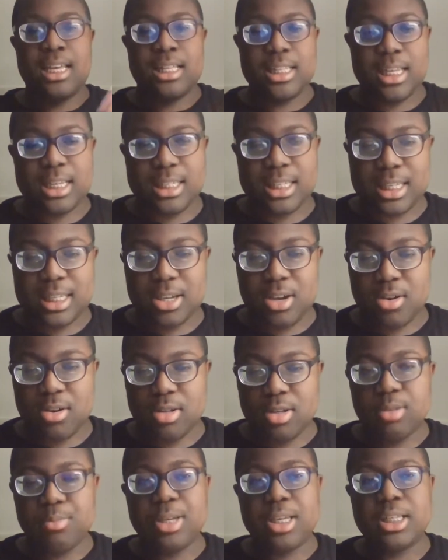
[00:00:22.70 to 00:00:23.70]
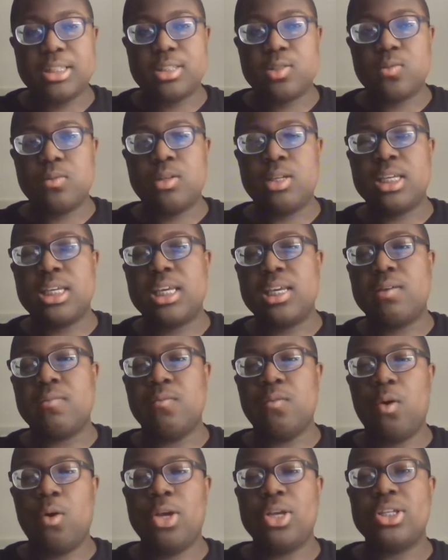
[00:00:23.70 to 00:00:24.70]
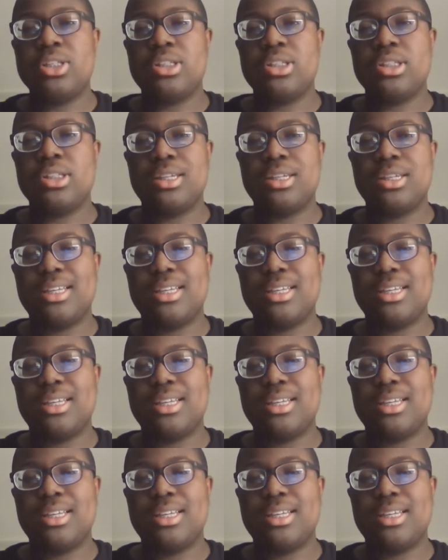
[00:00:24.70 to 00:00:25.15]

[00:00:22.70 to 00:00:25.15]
This is going to be a squeaky voice.